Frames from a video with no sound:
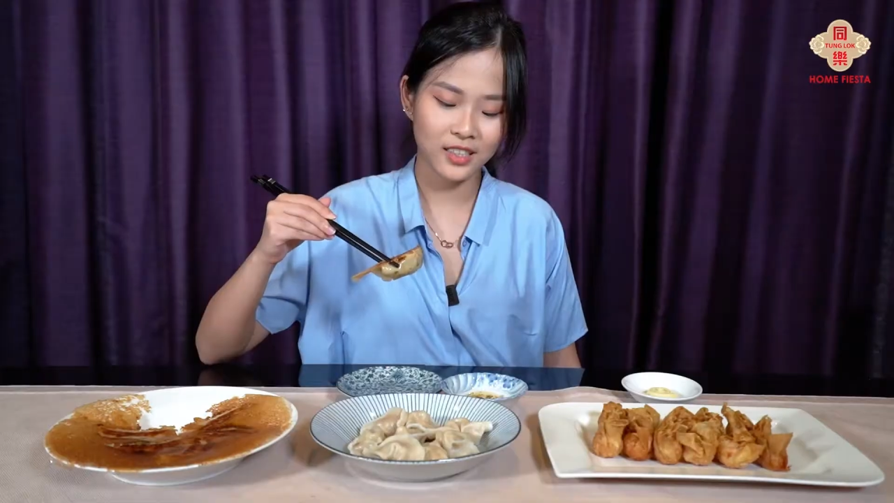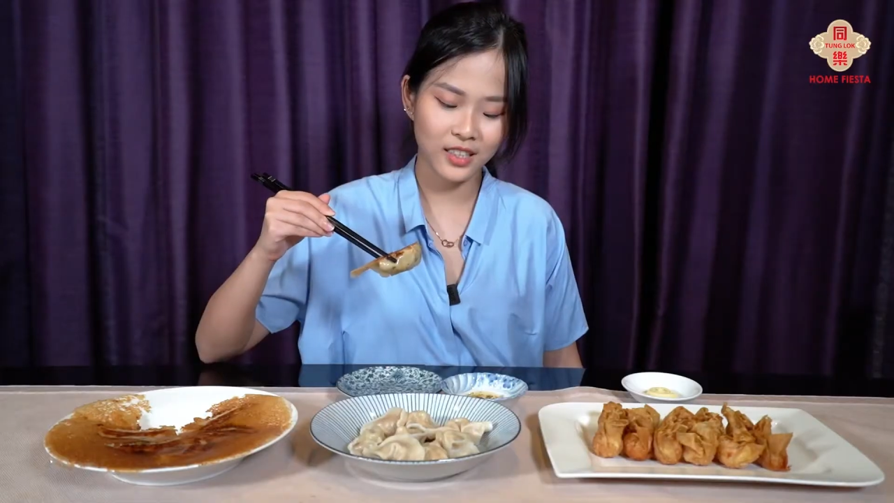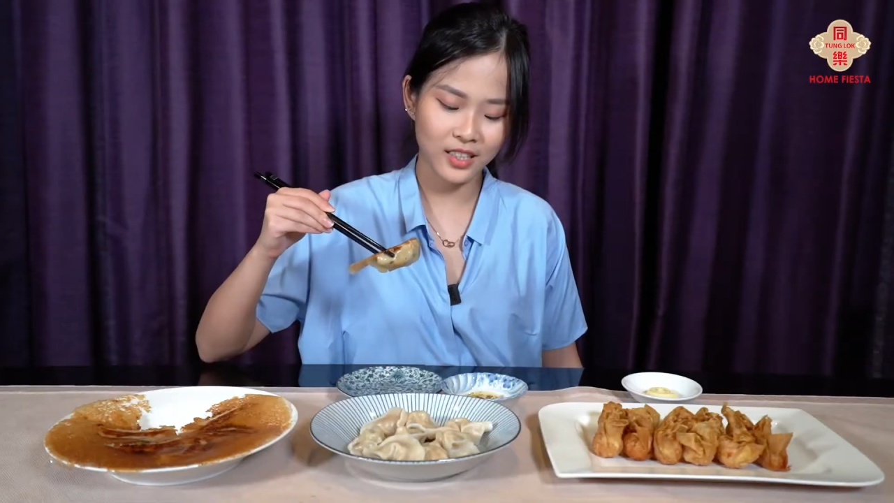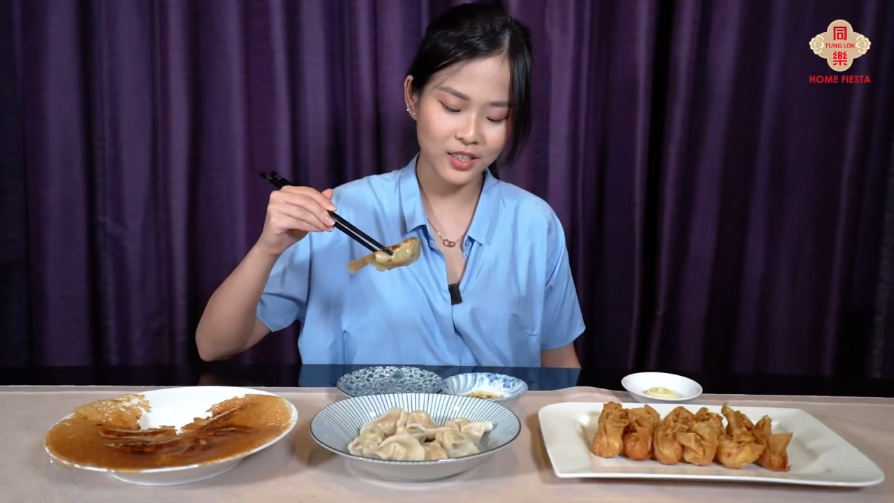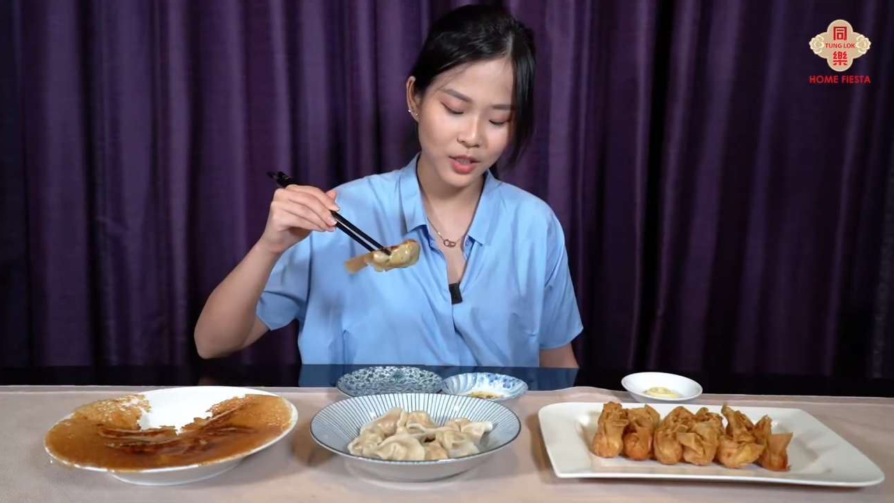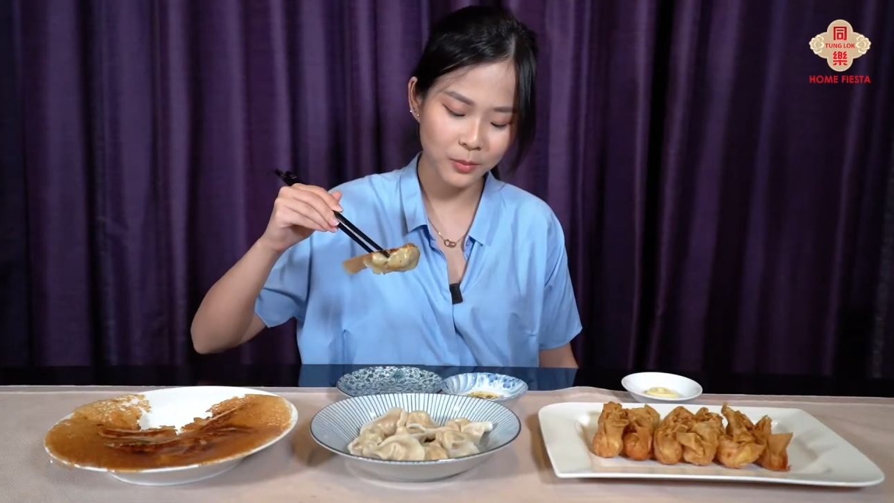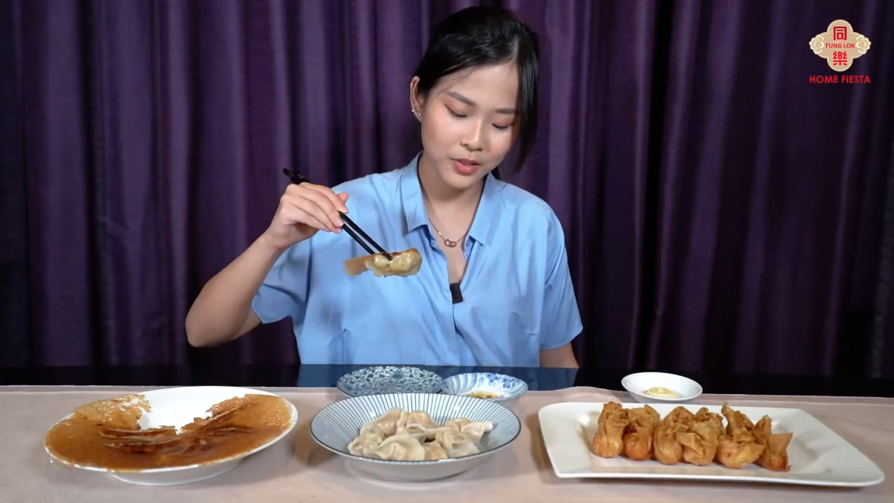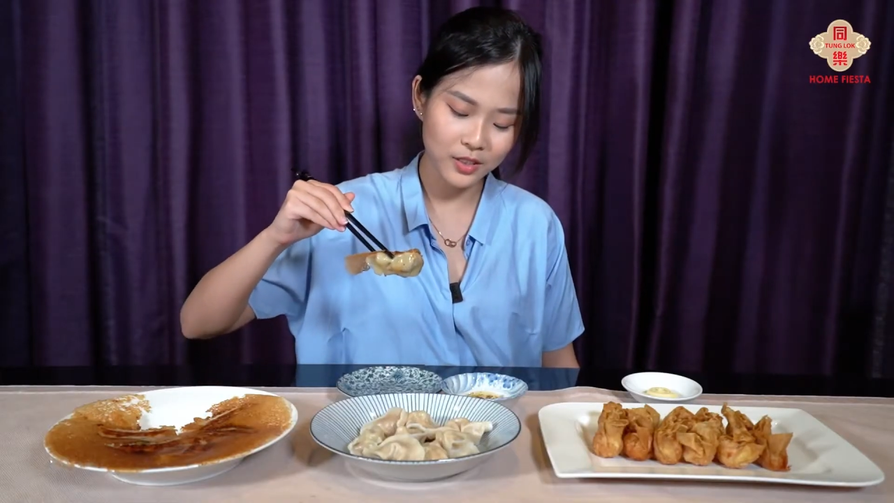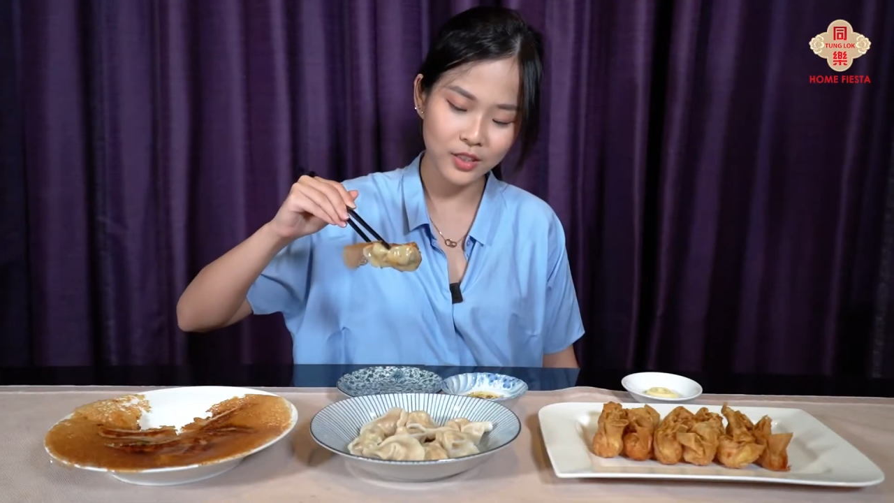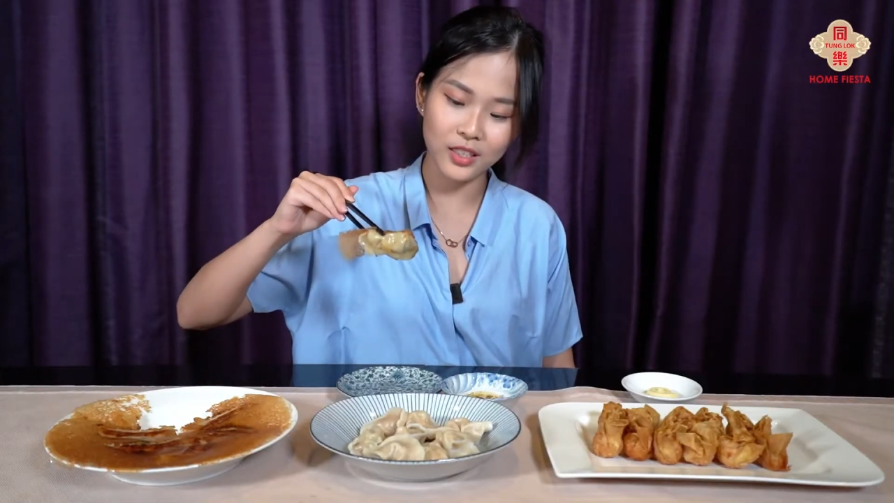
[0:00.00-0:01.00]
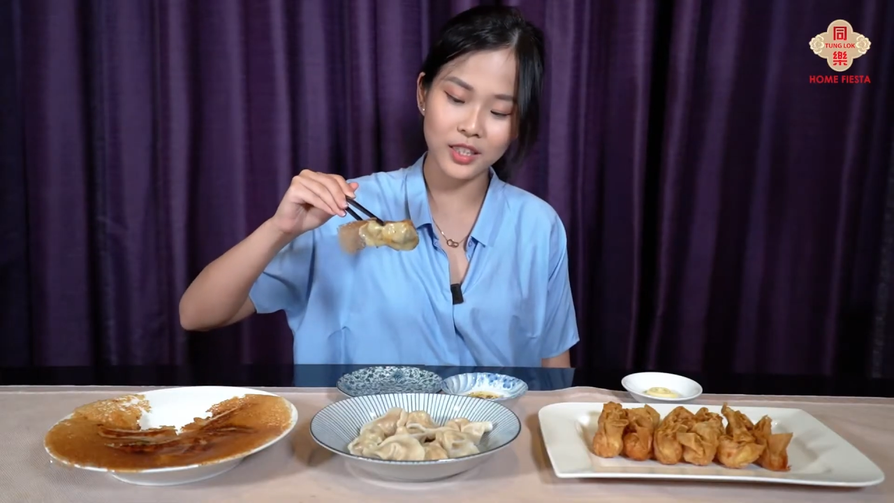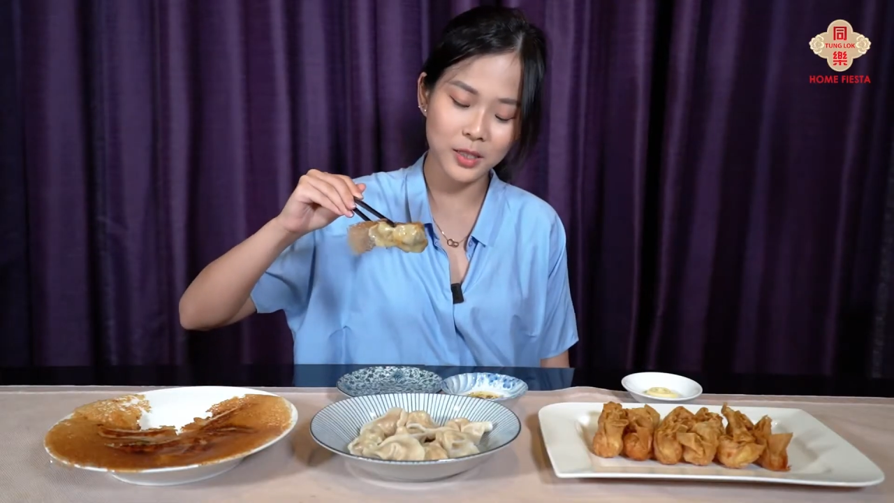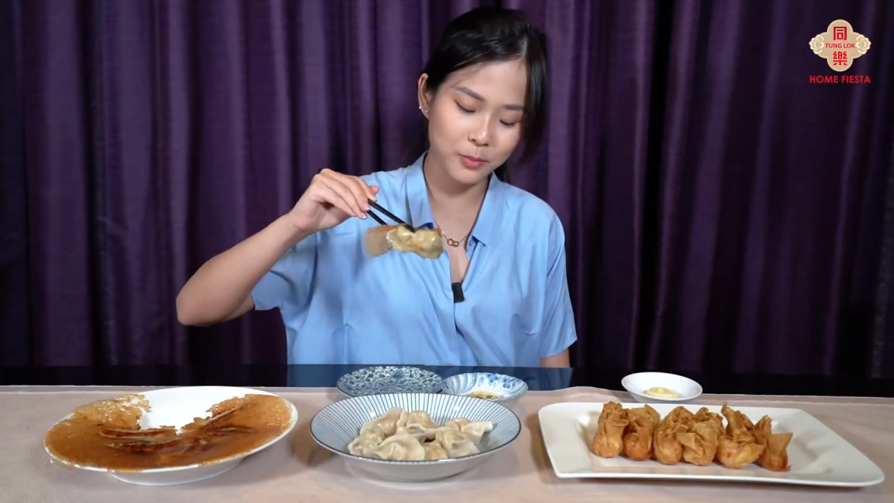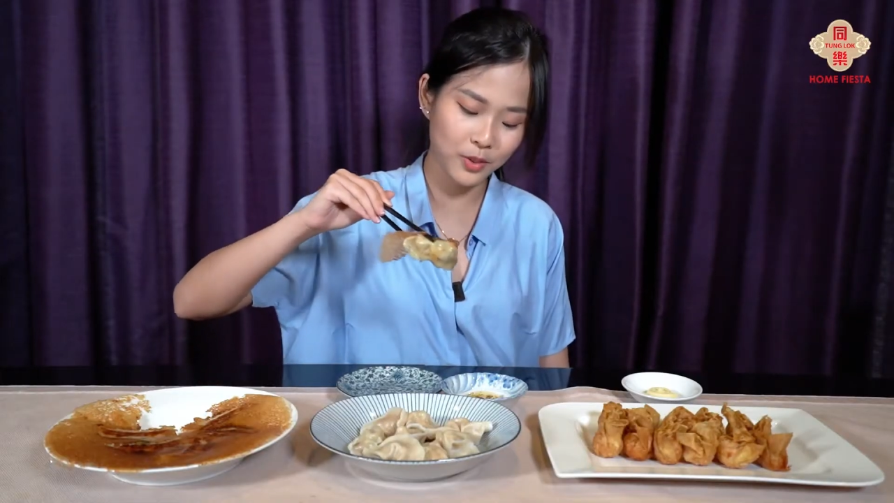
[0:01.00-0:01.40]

Okay, so I'm just gonna dip